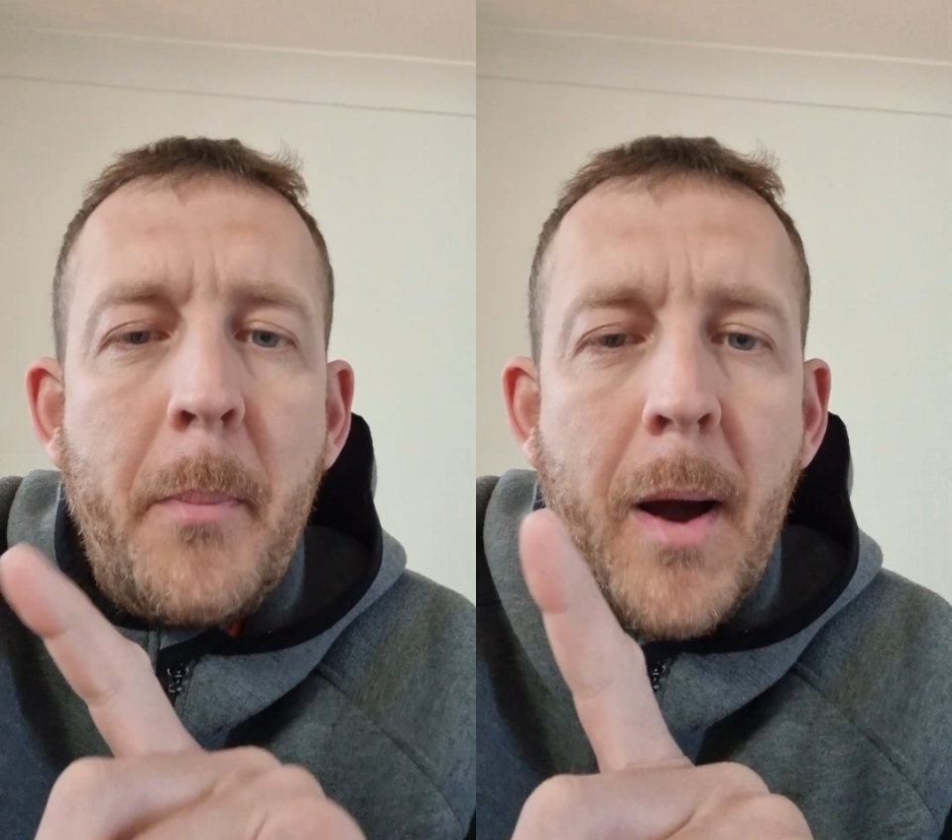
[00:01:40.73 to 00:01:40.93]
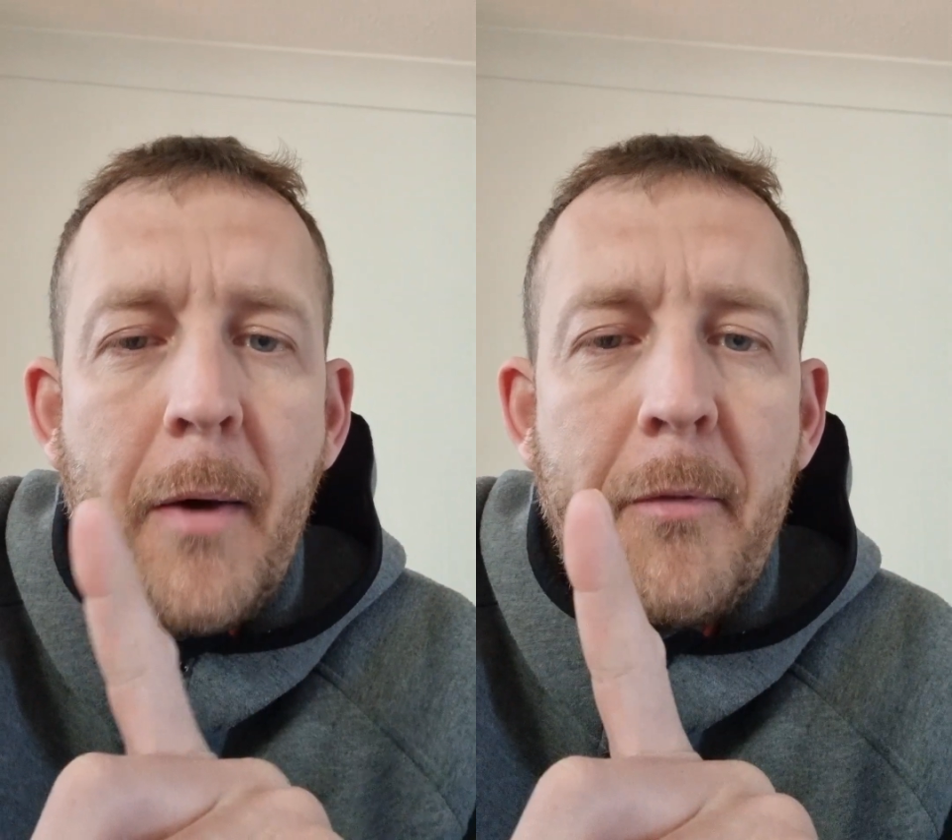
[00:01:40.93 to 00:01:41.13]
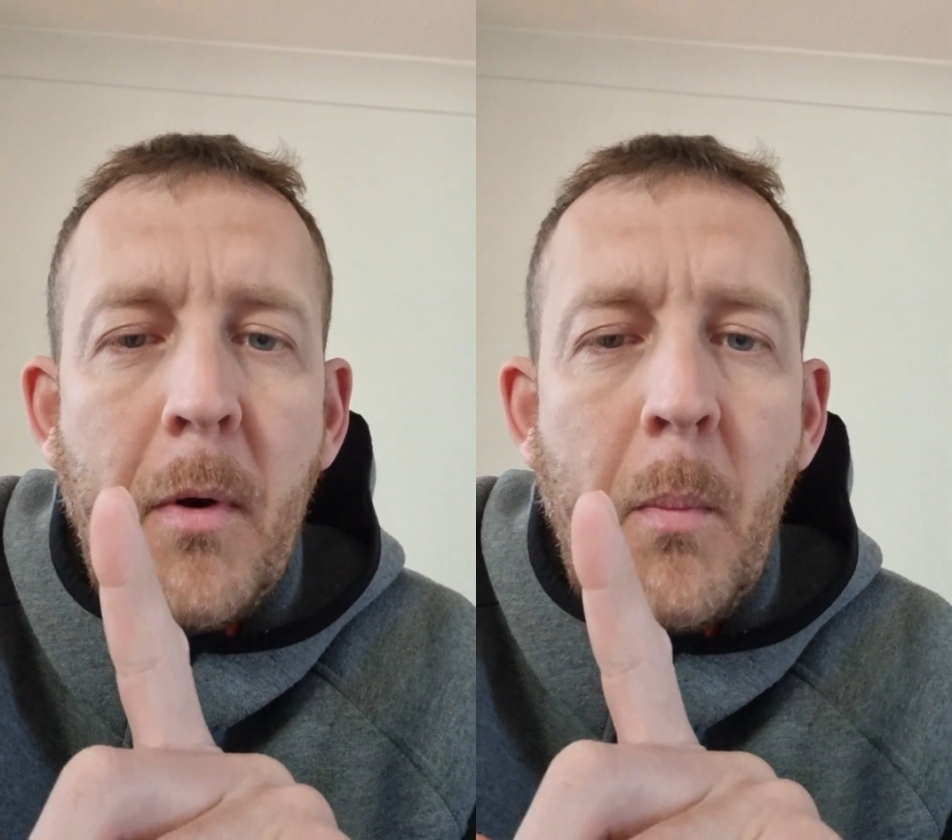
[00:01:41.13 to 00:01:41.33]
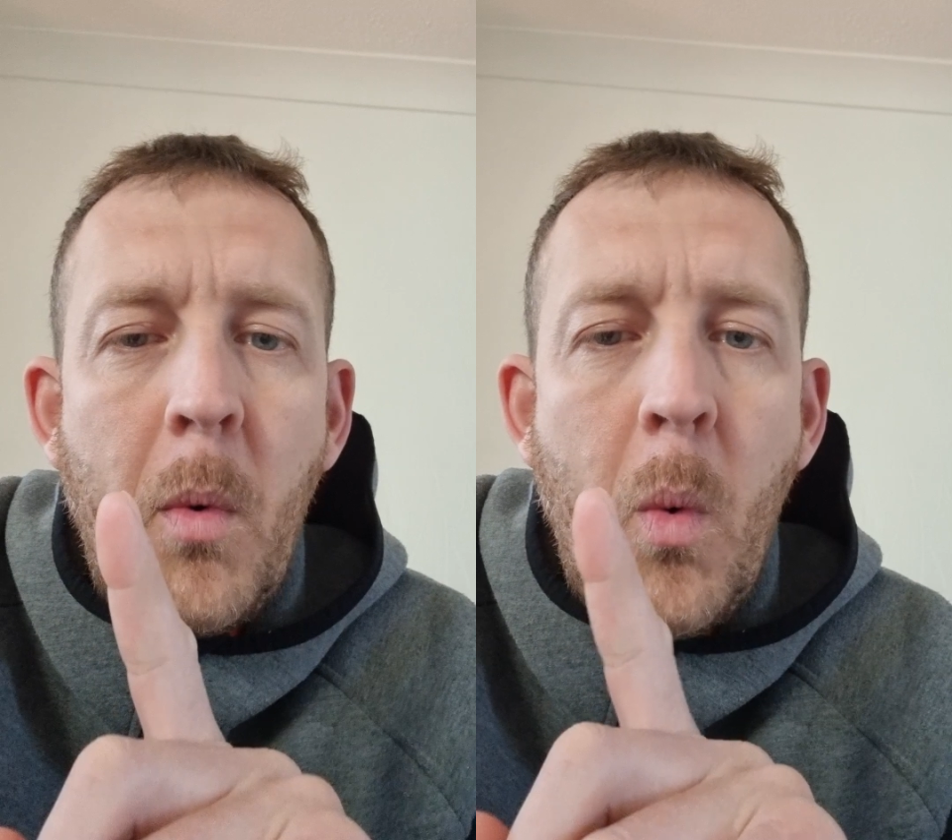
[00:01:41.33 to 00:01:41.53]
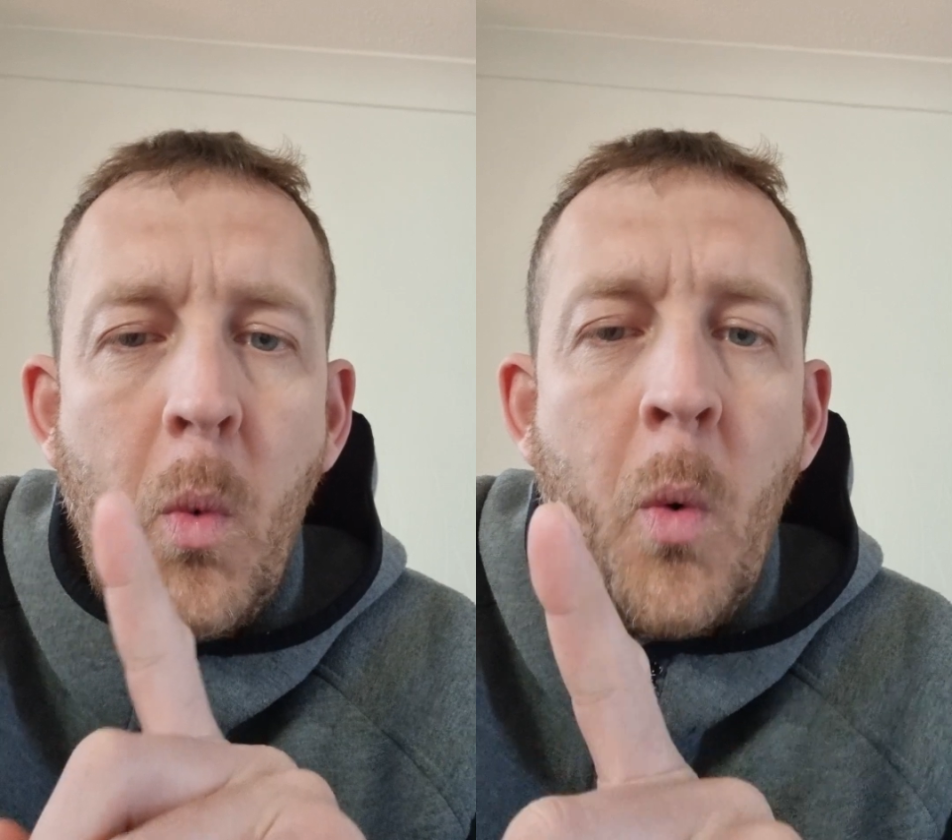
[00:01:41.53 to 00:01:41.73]
apart from
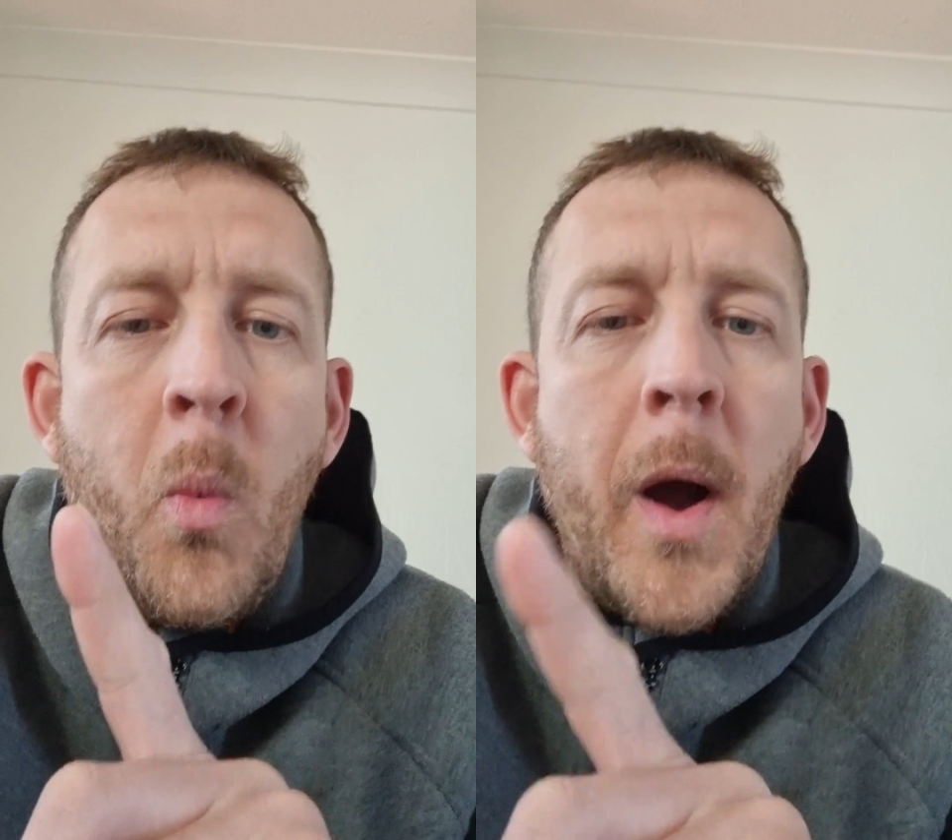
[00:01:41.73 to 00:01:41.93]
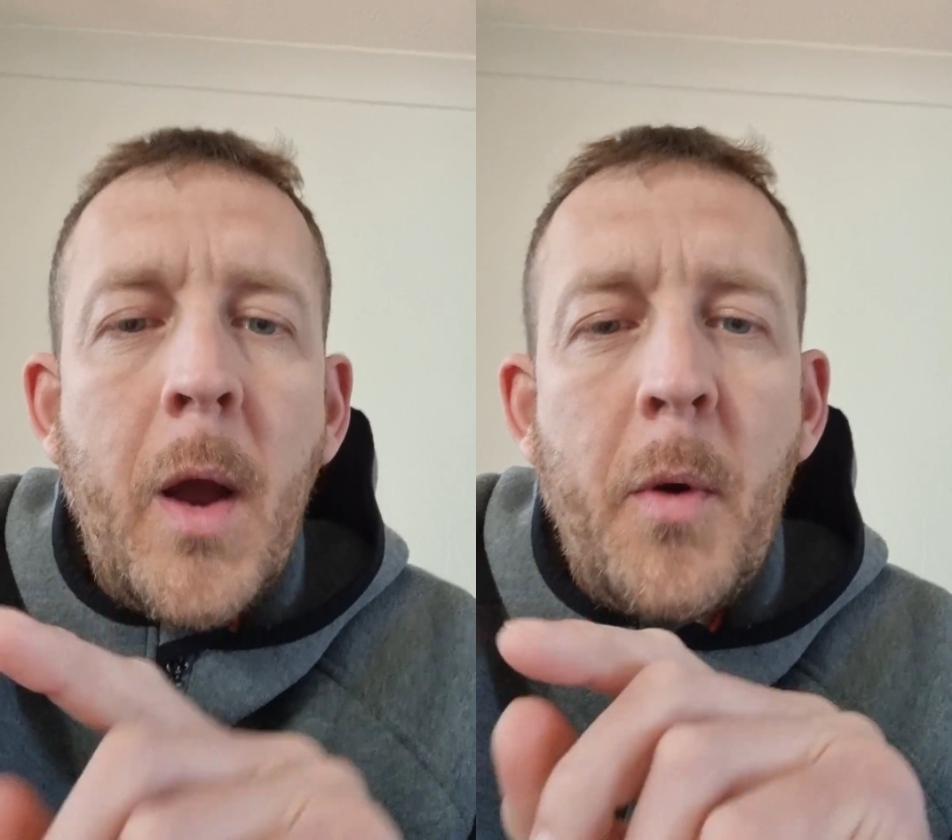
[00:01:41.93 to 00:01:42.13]
one wire,